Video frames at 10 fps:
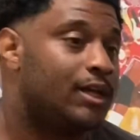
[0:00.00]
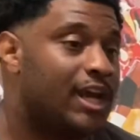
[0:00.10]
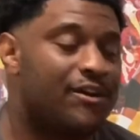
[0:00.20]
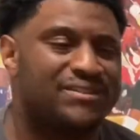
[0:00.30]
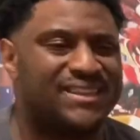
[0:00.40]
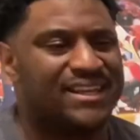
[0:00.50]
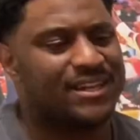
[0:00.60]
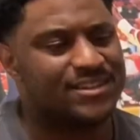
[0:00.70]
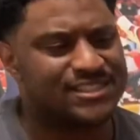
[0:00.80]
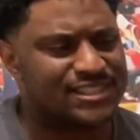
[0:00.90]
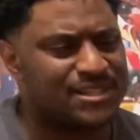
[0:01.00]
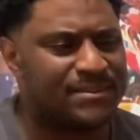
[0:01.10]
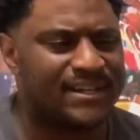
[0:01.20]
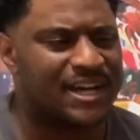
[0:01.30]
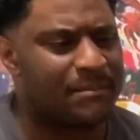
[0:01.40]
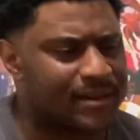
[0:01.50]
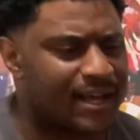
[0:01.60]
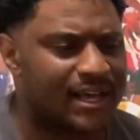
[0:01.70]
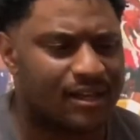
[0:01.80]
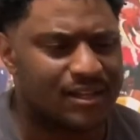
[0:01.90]
Everything else you been coming
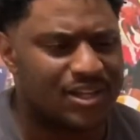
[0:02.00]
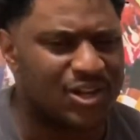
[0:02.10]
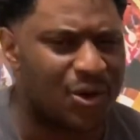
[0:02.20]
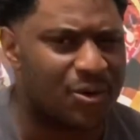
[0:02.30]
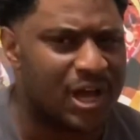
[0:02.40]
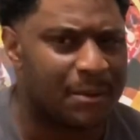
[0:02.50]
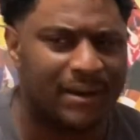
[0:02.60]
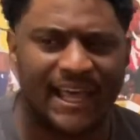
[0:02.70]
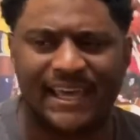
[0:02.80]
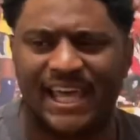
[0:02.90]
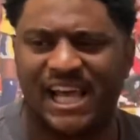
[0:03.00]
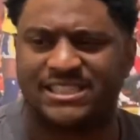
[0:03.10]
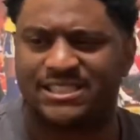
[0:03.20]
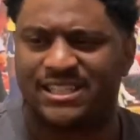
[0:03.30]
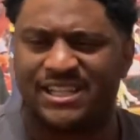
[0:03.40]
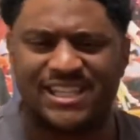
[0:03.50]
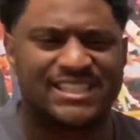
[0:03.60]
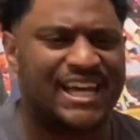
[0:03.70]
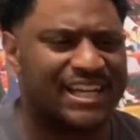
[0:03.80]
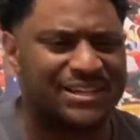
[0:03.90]
out, you know, Black Cats is
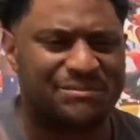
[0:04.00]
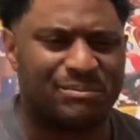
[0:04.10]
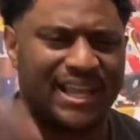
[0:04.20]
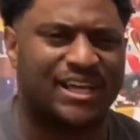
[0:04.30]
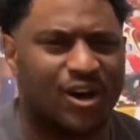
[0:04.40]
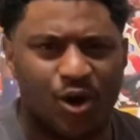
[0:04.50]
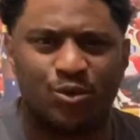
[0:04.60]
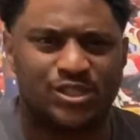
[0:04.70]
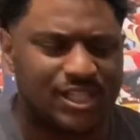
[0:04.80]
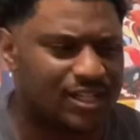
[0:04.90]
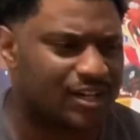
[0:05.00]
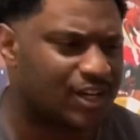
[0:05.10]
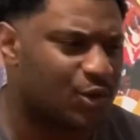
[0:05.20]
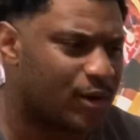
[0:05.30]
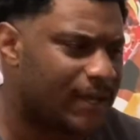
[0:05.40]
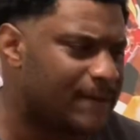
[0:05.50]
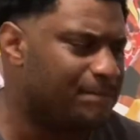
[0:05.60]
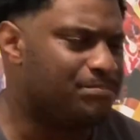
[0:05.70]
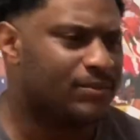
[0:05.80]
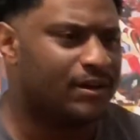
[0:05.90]
kind of like an OG colorway.
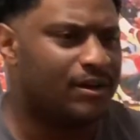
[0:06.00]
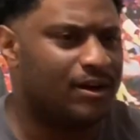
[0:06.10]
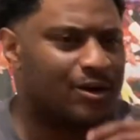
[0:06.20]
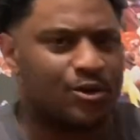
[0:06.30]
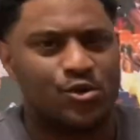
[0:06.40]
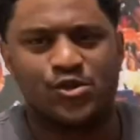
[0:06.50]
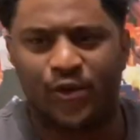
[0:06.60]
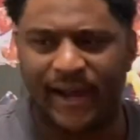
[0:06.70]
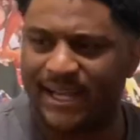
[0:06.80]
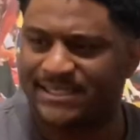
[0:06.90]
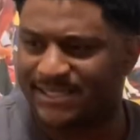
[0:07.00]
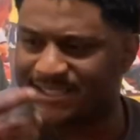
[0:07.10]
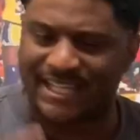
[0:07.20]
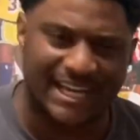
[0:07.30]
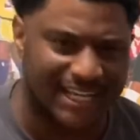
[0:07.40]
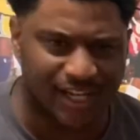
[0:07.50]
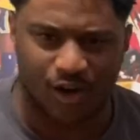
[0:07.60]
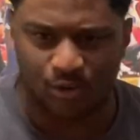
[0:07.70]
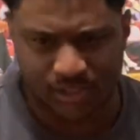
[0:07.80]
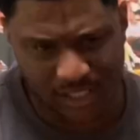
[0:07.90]
Uh, cool Grays is kind of like an
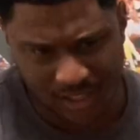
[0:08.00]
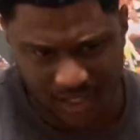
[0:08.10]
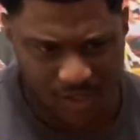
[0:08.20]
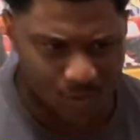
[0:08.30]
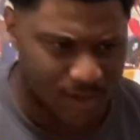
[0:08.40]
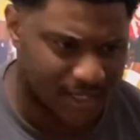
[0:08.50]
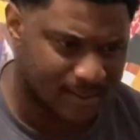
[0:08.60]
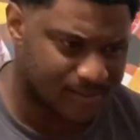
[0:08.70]
OG colorway.